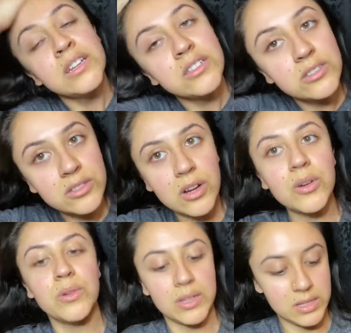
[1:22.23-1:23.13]

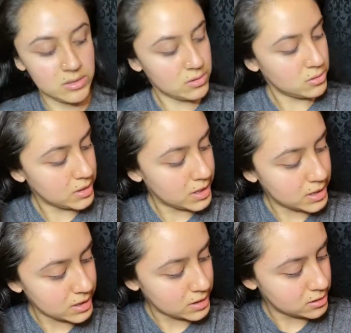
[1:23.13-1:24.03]
So let's go ahead
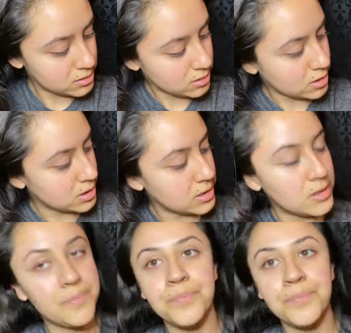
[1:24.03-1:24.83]
and get started.